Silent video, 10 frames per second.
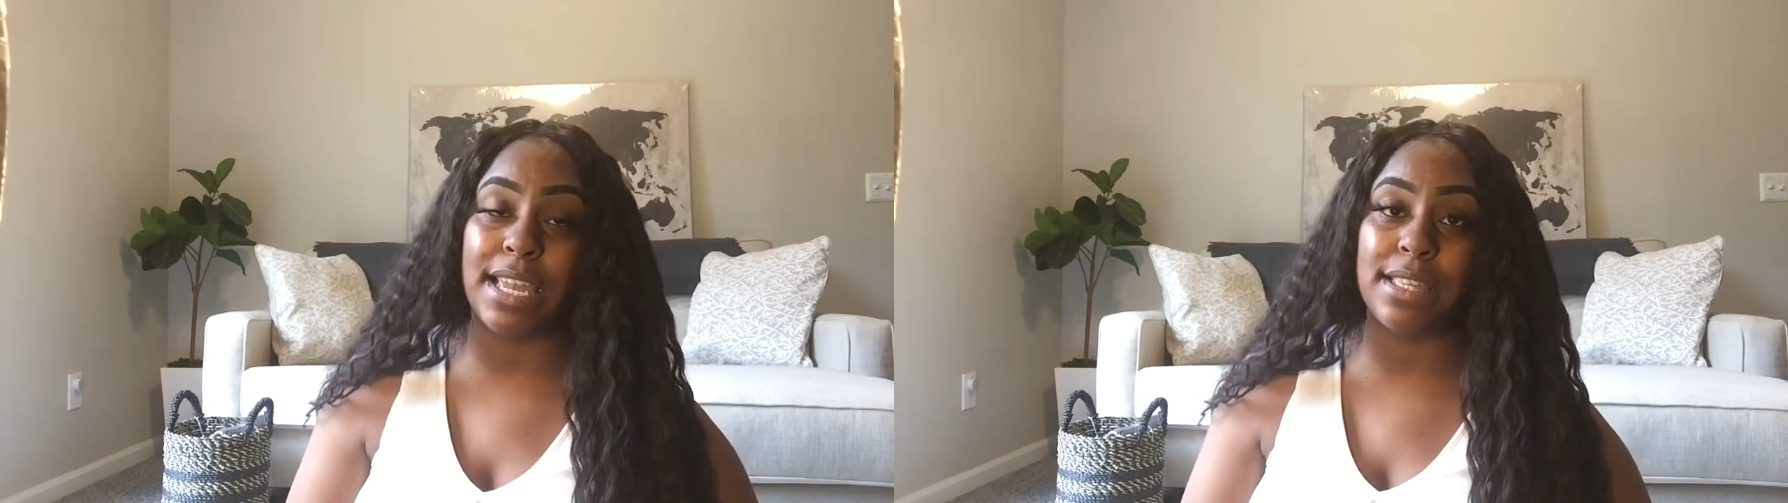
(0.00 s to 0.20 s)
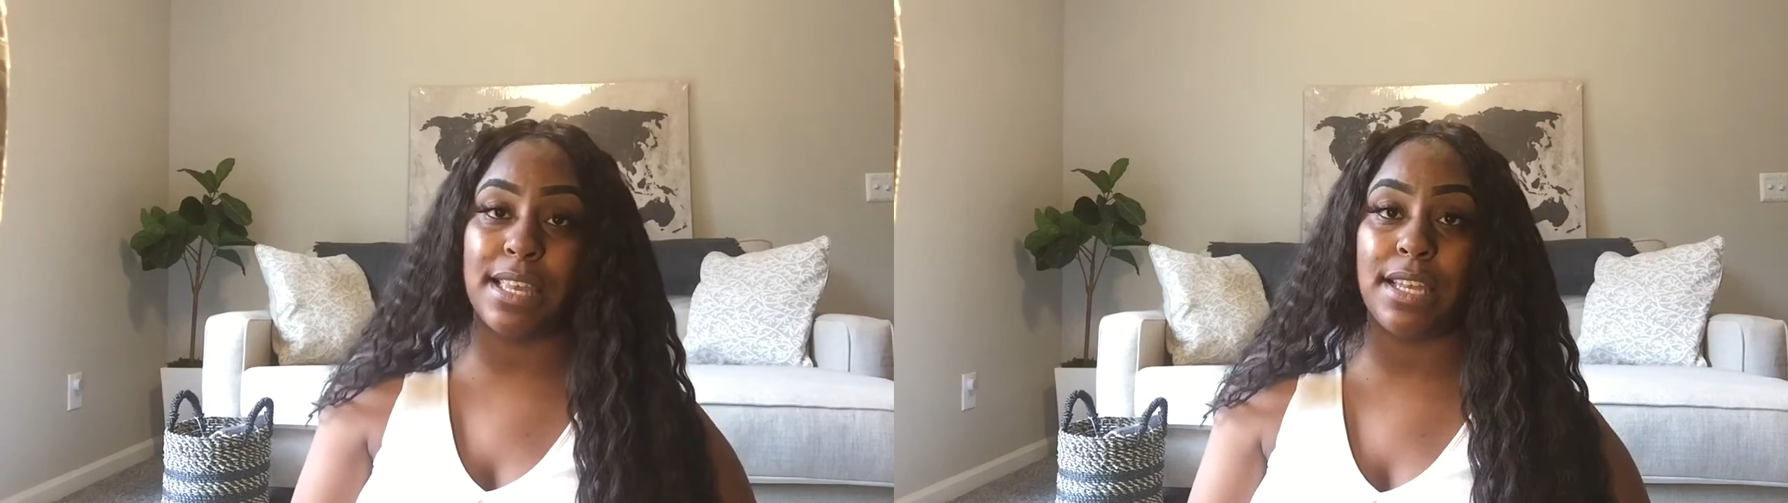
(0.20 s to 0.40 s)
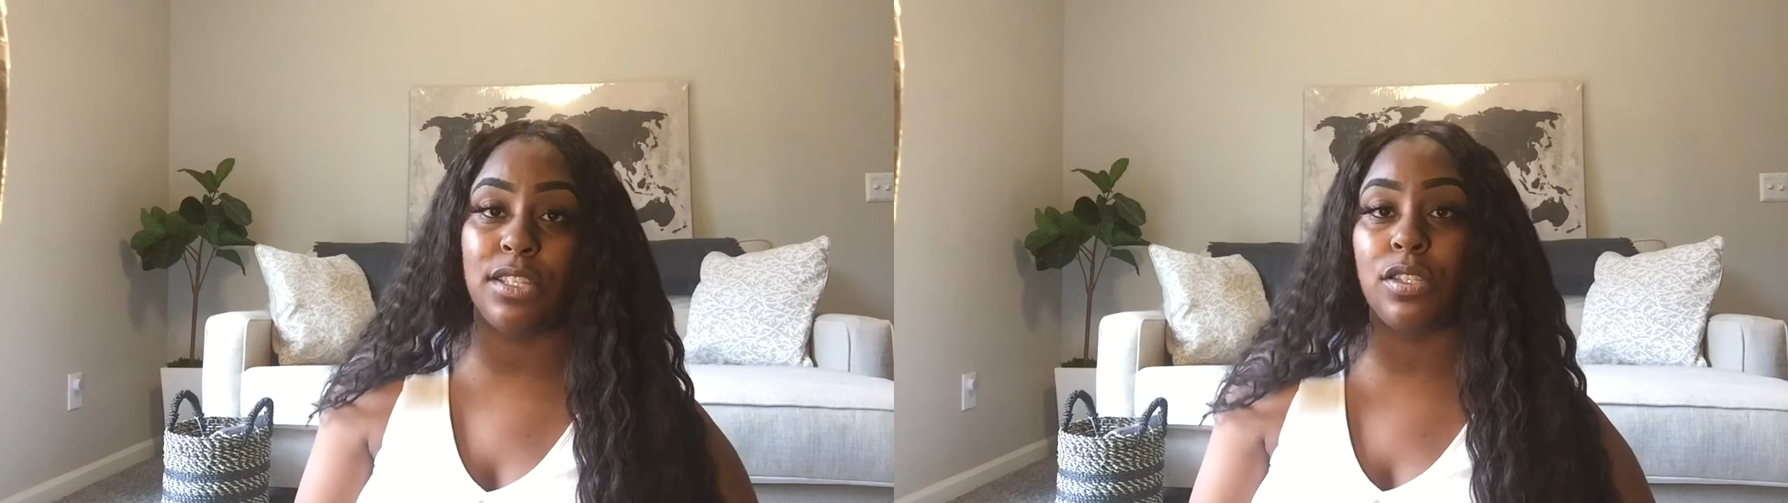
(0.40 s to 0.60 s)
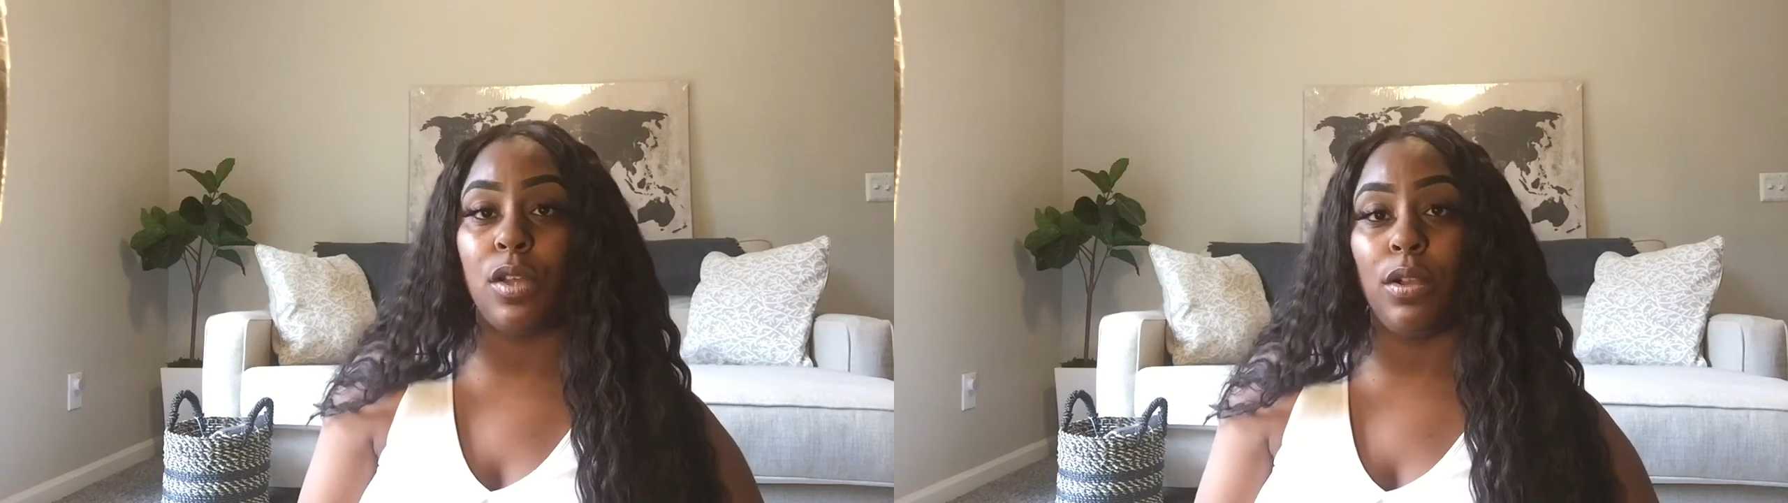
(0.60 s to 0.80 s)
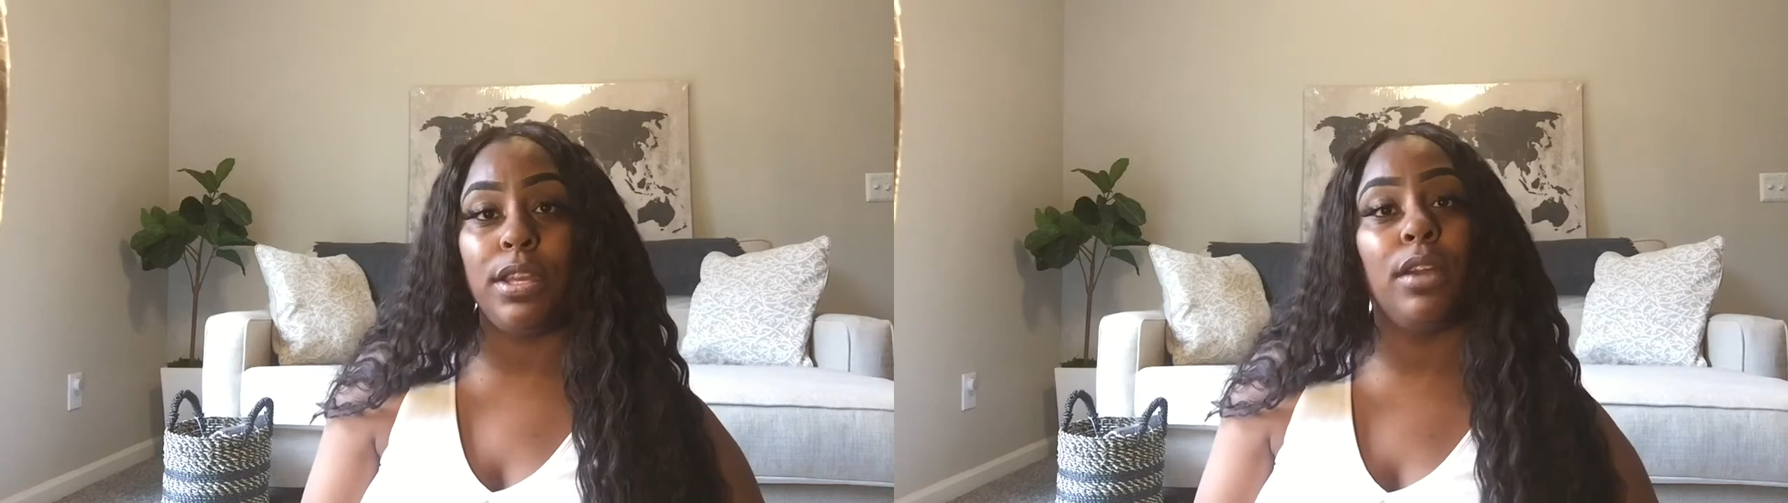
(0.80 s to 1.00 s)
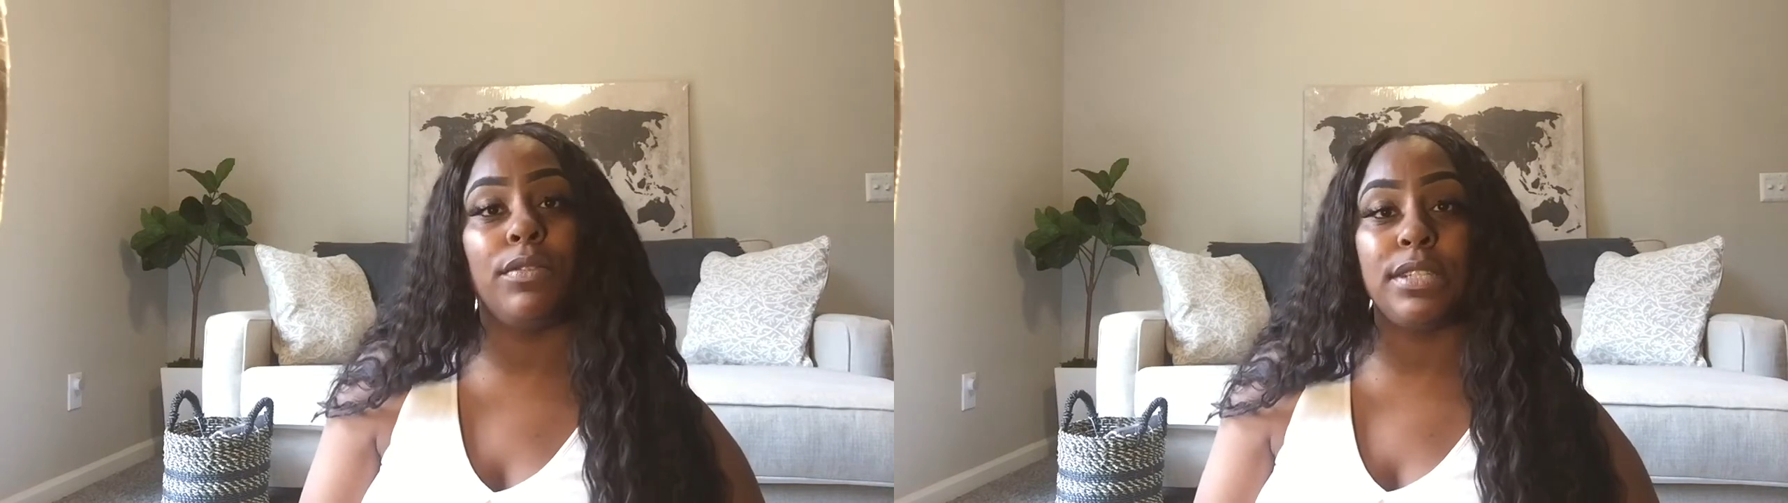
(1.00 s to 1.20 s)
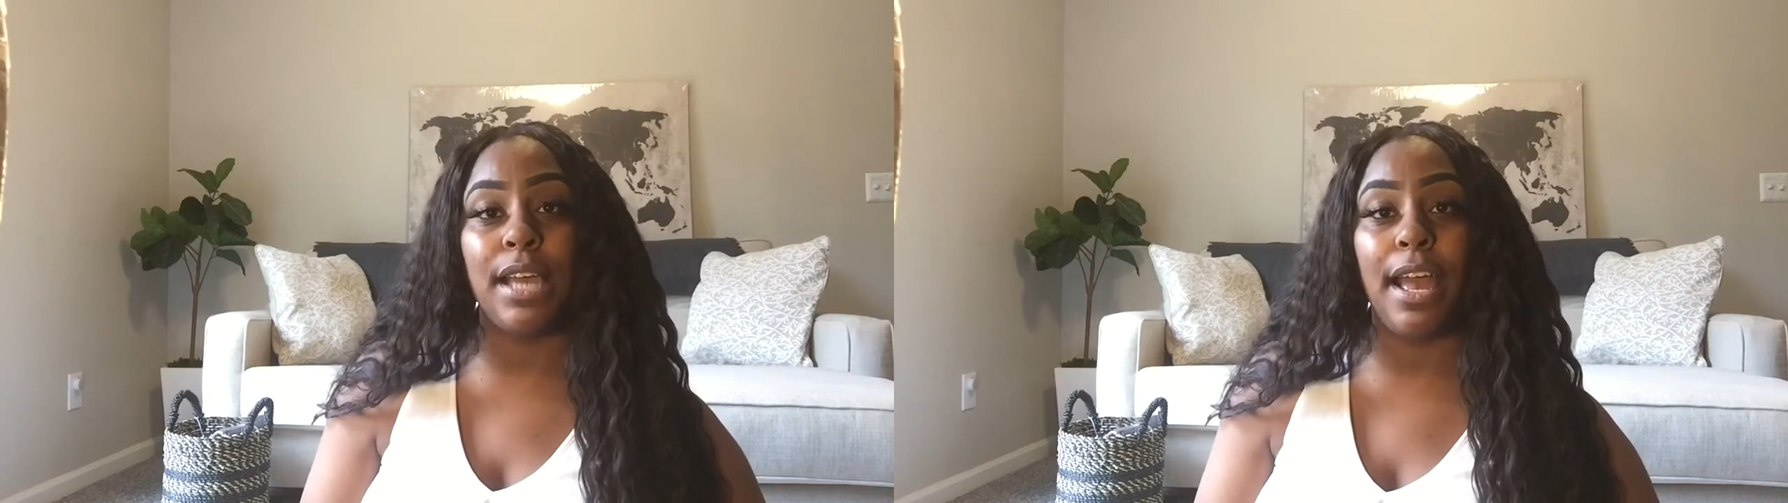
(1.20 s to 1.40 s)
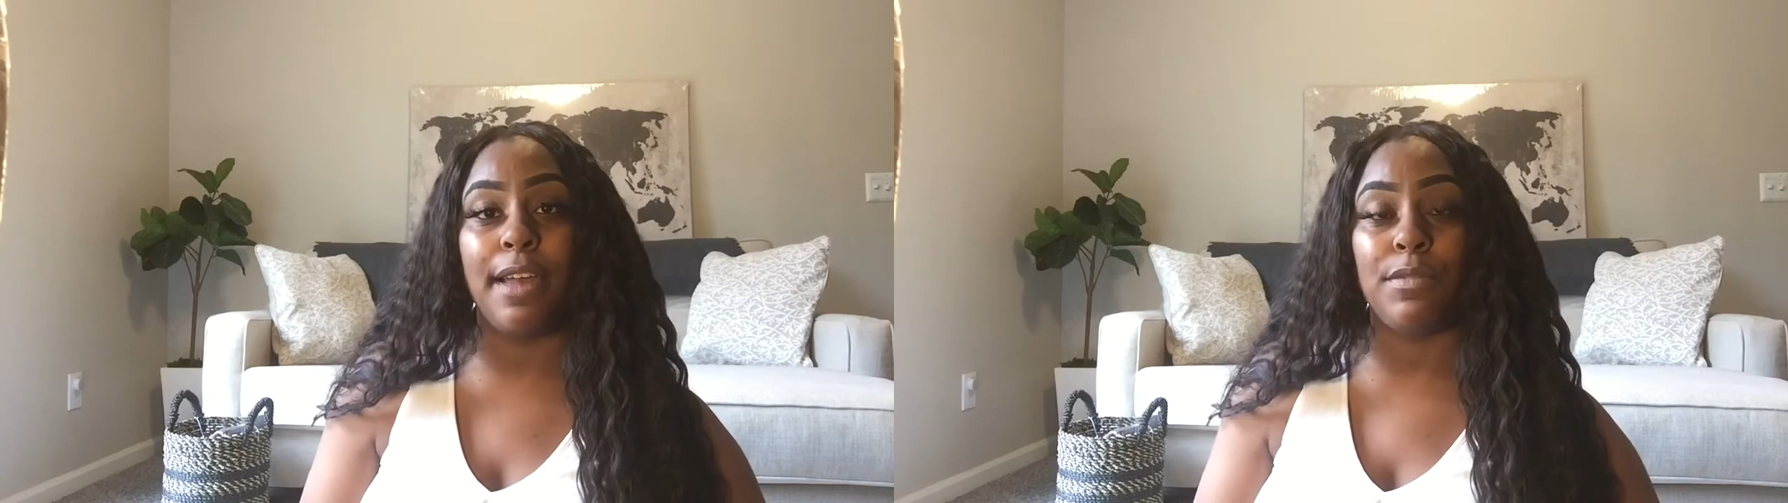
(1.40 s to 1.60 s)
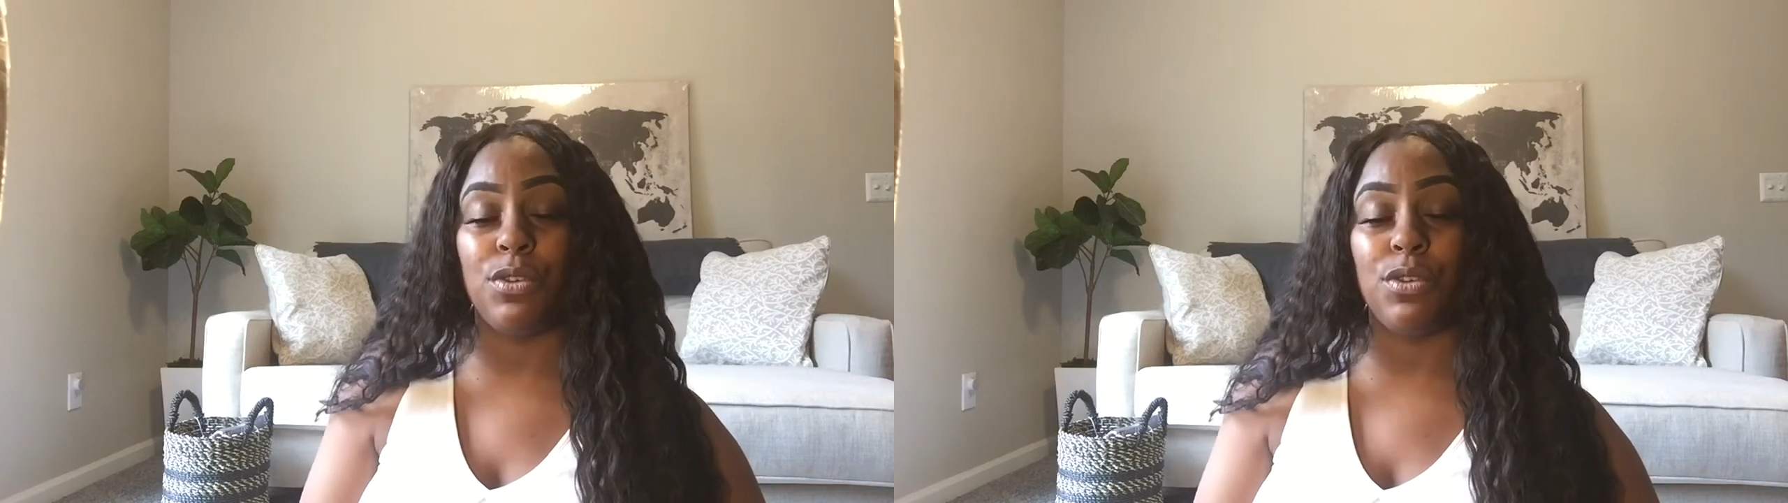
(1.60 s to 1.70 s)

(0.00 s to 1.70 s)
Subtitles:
and then slowly over time